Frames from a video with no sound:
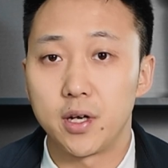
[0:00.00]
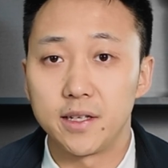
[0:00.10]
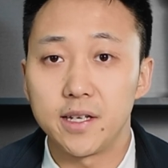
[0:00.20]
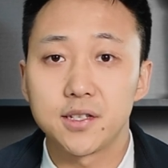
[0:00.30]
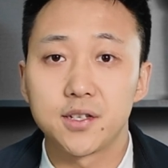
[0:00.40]

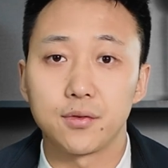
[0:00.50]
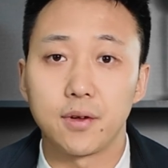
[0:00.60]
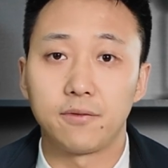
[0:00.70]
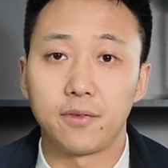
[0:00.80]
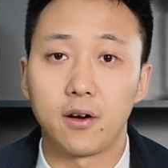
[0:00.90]
related to
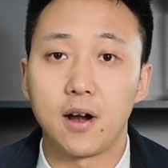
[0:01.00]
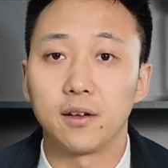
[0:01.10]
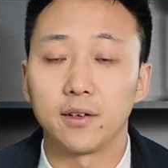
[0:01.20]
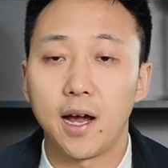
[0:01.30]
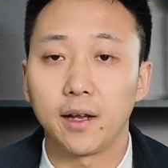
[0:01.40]
the fair
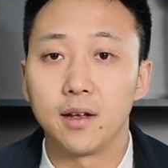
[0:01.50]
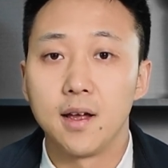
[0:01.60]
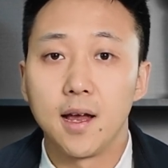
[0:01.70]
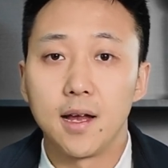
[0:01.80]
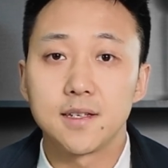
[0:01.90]
online.
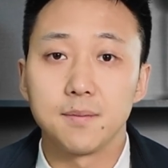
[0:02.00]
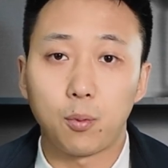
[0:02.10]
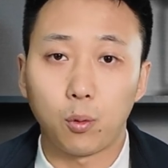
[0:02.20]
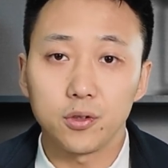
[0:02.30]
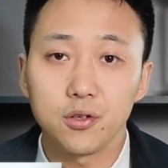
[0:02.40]
It's
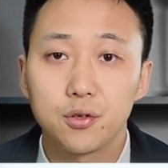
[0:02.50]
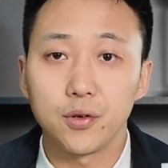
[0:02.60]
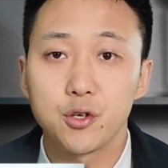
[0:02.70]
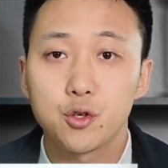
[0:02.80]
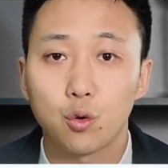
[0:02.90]
important to
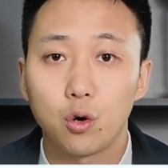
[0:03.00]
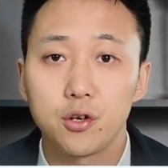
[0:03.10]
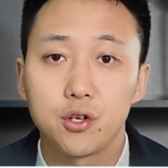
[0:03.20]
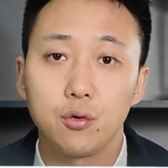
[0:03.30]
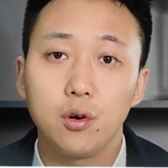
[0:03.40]
ensure
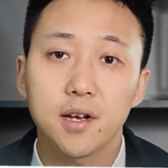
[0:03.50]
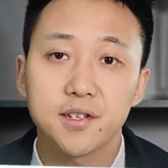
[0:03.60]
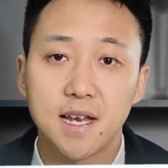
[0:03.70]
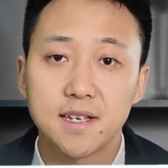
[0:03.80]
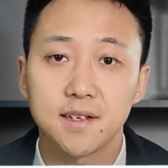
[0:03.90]
you're
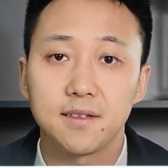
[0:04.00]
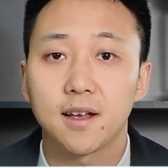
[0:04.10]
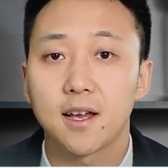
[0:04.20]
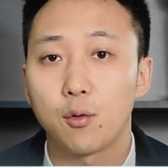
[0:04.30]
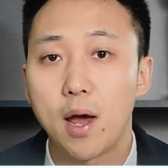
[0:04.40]
accessing the
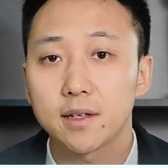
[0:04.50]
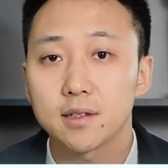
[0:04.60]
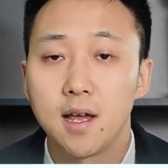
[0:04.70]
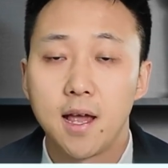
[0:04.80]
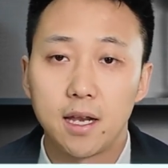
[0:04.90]

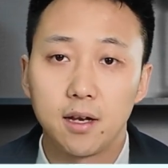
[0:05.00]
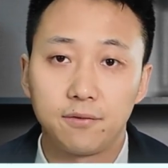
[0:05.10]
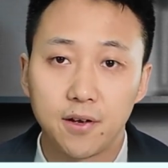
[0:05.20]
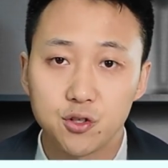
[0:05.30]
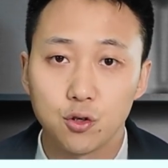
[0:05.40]
correct and
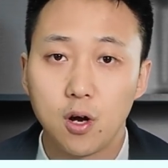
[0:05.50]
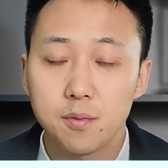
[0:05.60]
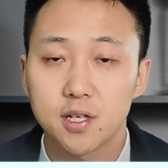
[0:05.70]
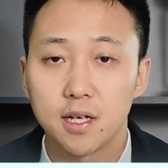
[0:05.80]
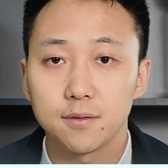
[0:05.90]
official
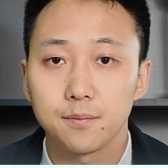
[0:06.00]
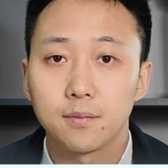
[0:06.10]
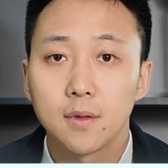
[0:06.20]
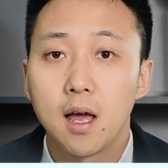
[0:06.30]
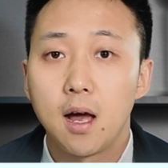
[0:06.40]
website.
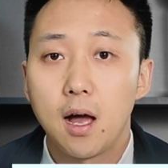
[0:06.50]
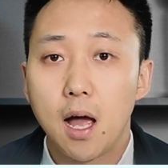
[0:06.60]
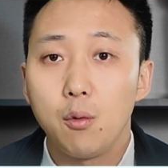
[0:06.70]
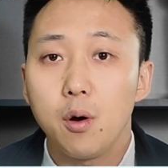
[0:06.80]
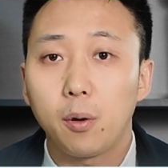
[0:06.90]

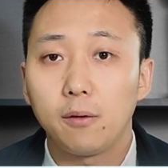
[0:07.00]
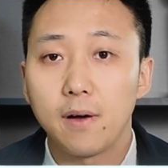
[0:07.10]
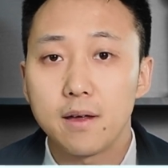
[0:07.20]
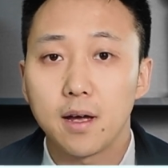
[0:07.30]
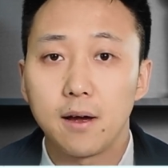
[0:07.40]
I will
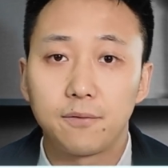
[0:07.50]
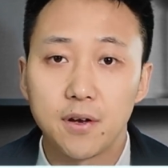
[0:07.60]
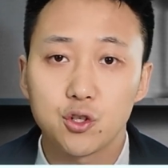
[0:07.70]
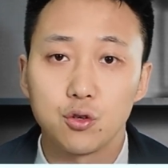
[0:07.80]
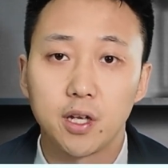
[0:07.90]
provide the
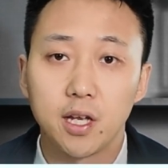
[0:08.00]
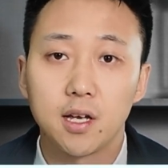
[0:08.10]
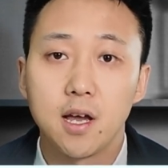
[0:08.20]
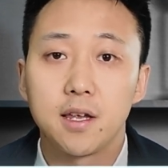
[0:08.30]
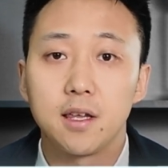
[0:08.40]
official
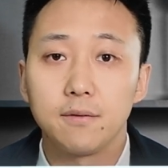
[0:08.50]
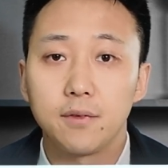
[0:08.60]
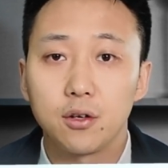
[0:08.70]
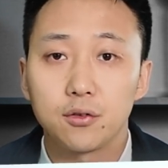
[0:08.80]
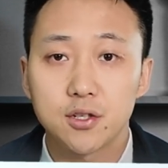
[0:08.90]
link in the
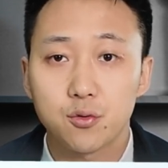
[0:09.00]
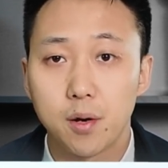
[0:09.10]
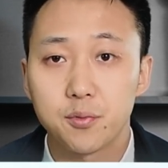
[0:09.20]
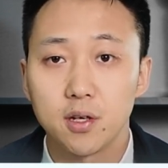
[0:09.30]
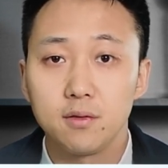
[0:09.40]
video
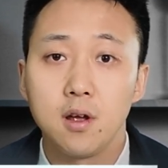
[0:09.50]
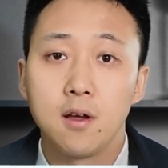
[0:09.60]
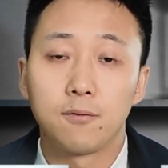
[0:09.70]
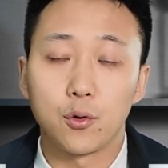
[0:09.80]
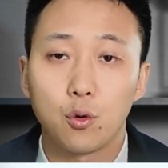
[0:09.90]
description
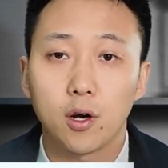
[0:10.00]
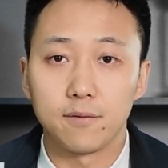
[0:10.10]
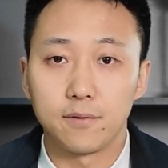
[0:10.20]
for your